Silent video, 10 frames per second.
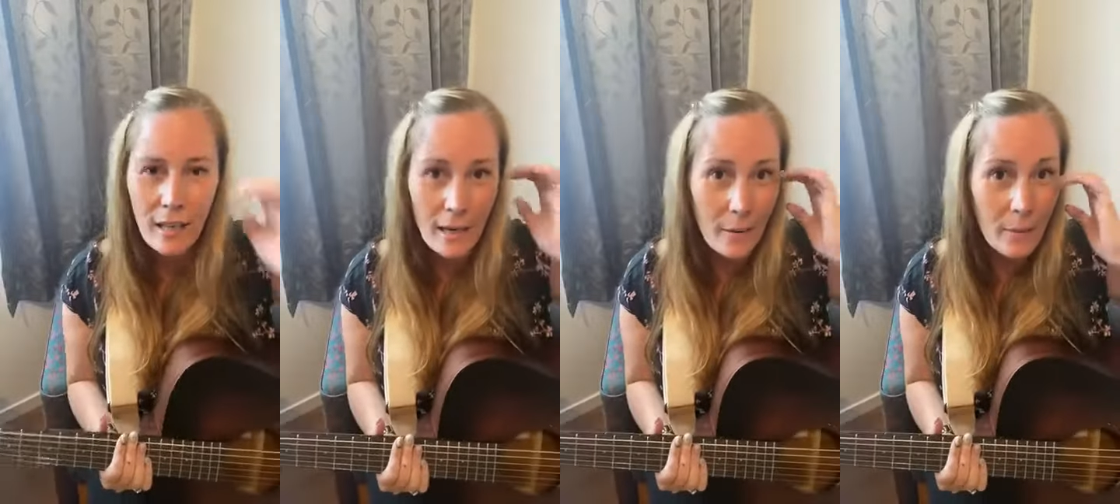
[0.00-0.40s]

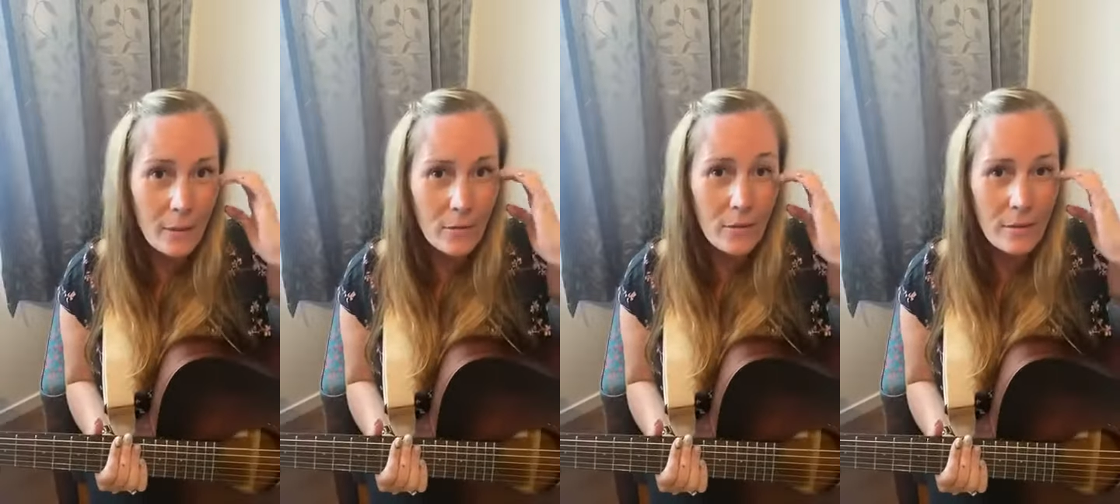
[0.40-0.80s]

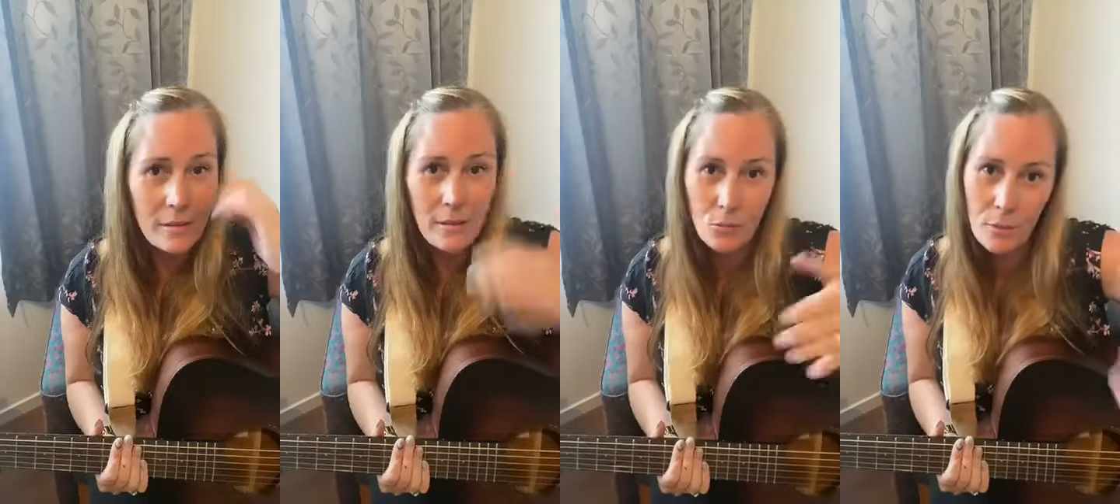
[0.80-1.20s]
and the
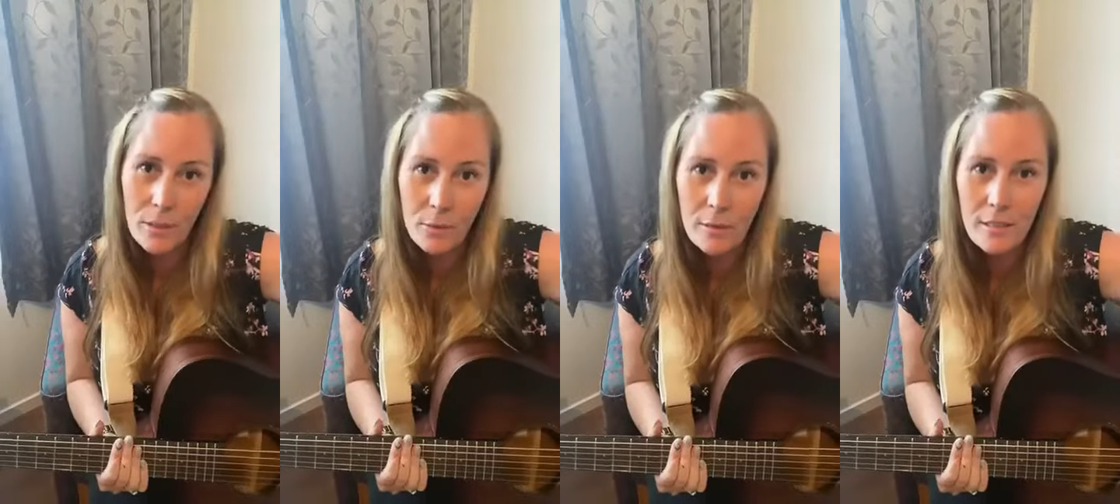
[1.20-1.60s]
3
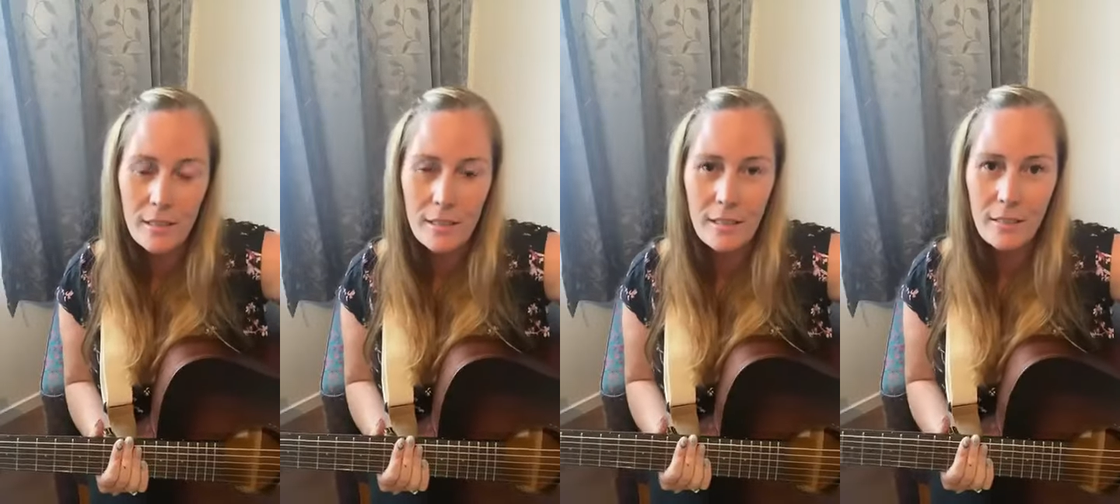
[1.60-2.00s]
chords
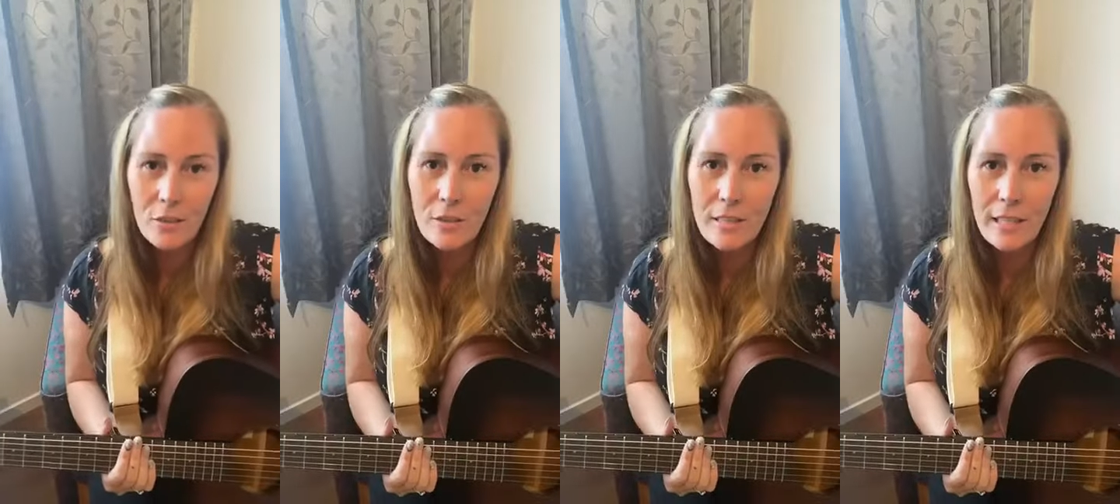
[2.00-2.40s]
that sound
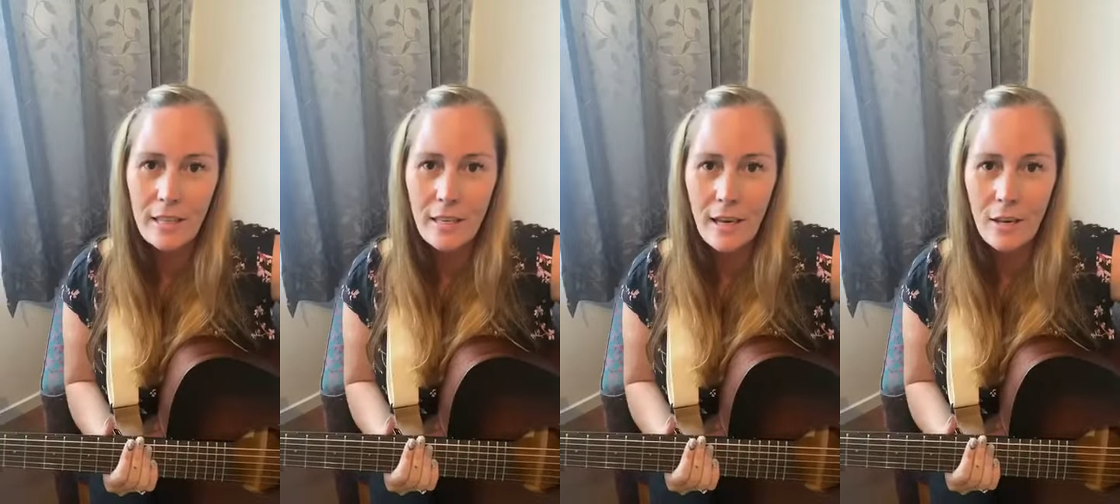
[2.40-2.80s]
good
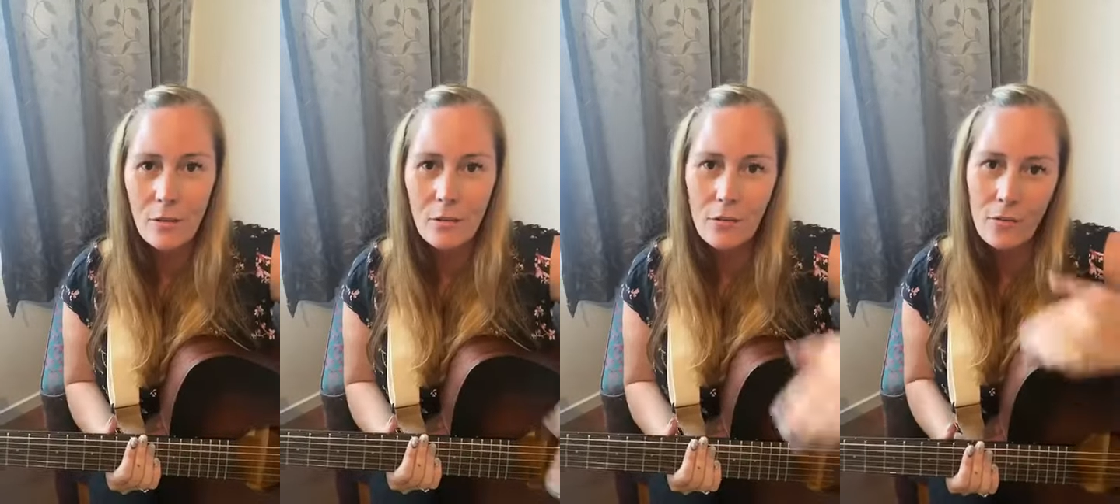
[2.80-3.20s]
together out
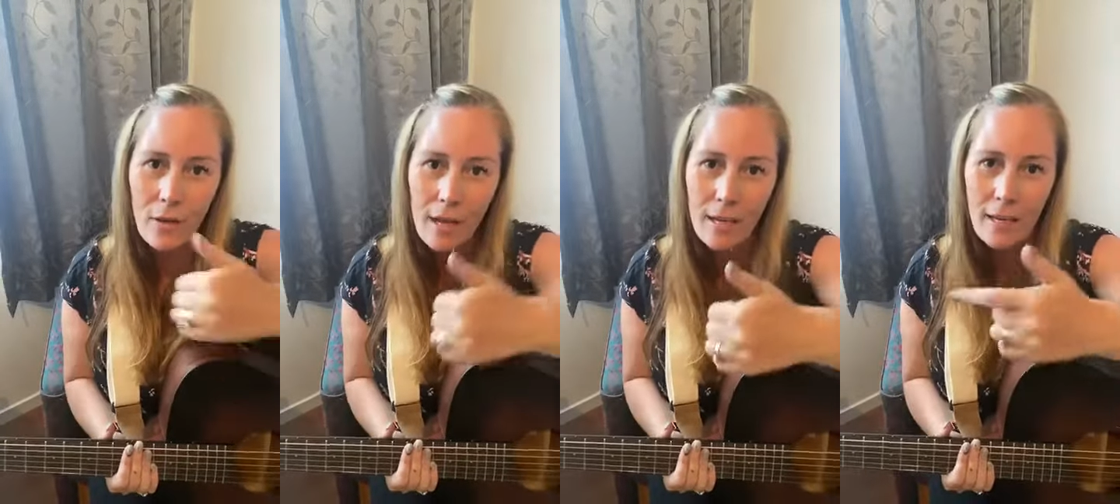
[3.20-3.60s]
of
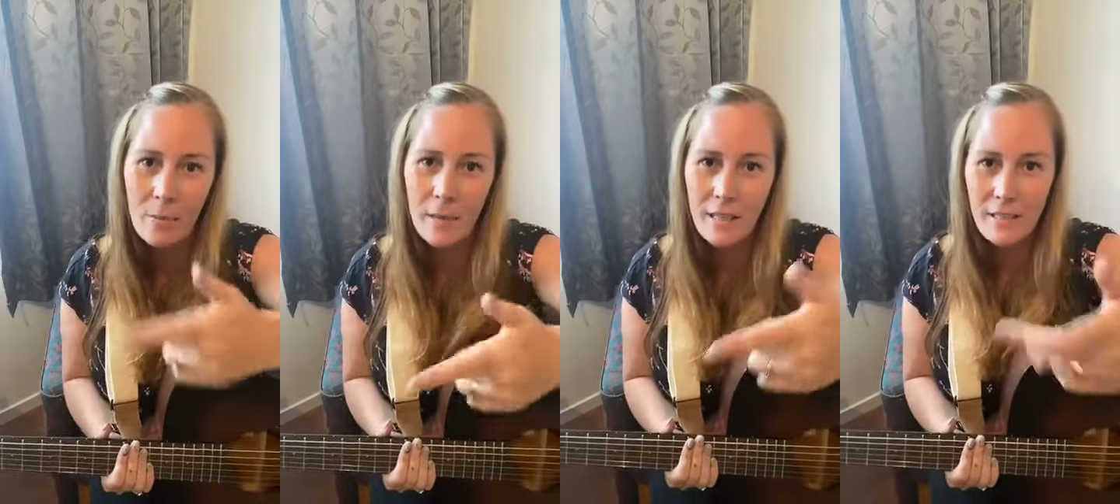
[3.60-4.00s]
A,
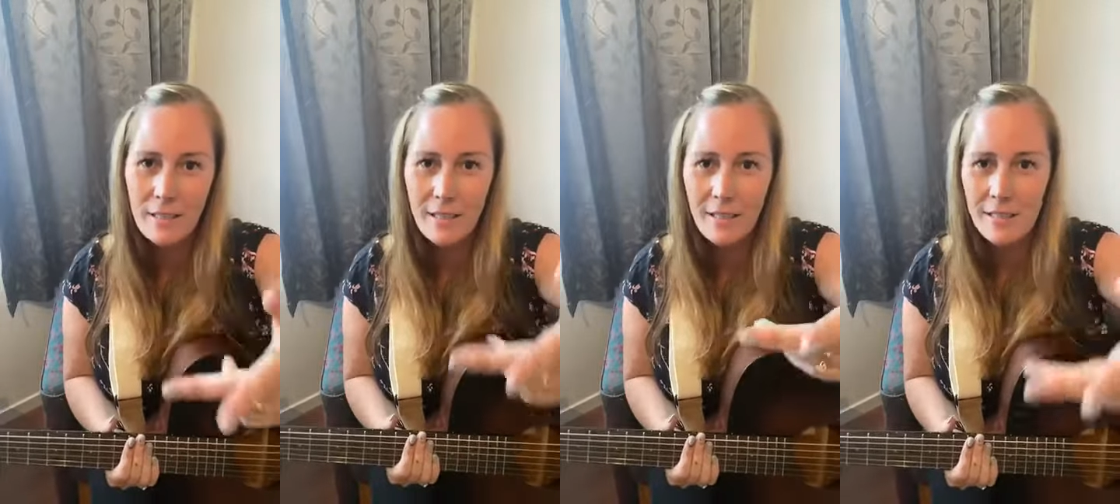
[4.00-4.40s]
B,
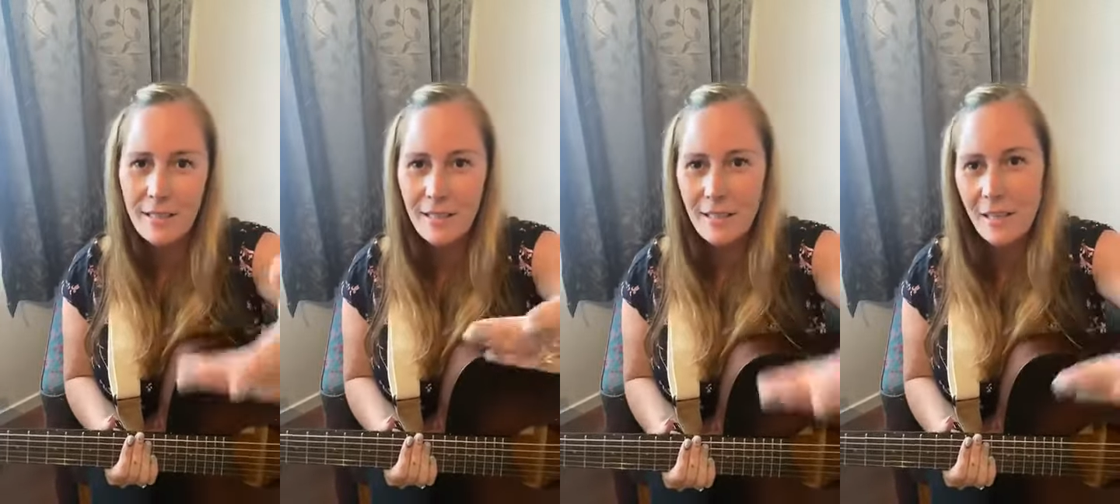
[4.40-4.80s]
C,
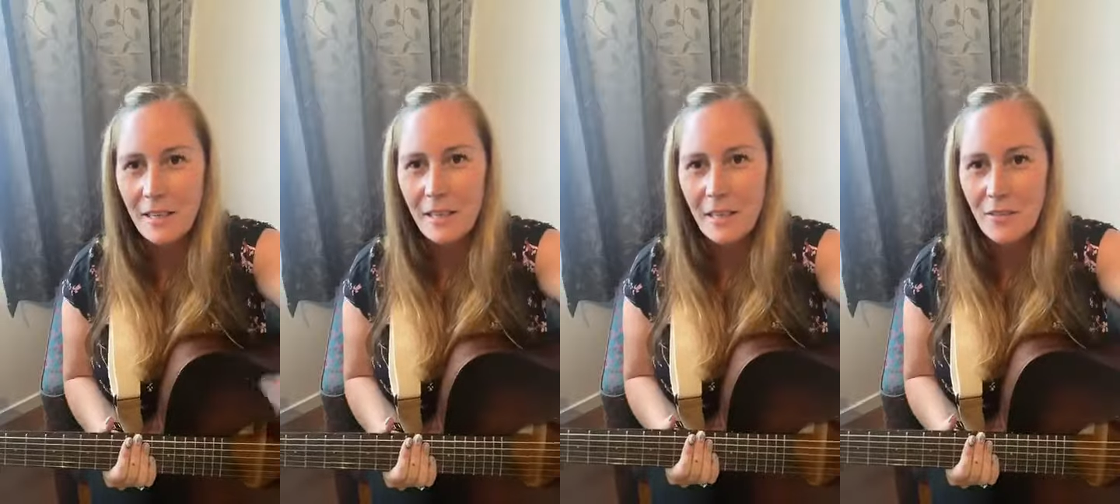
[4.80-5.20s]
D,
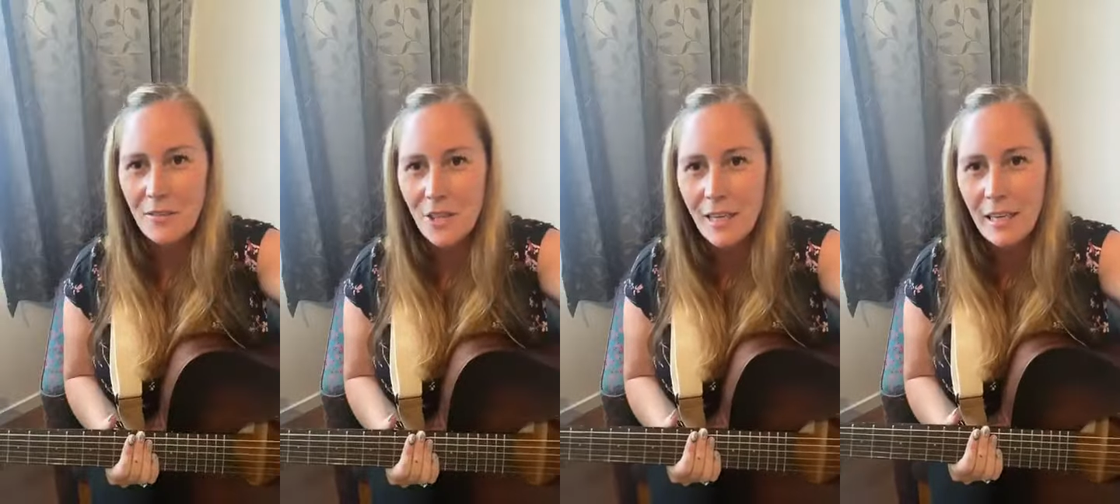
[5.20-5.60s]
E, F,
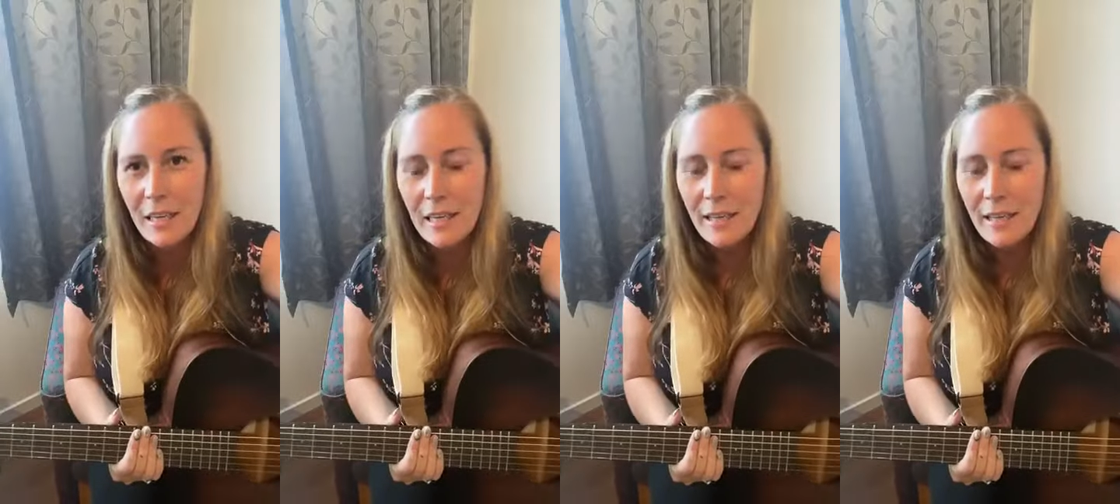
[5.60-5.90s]
G.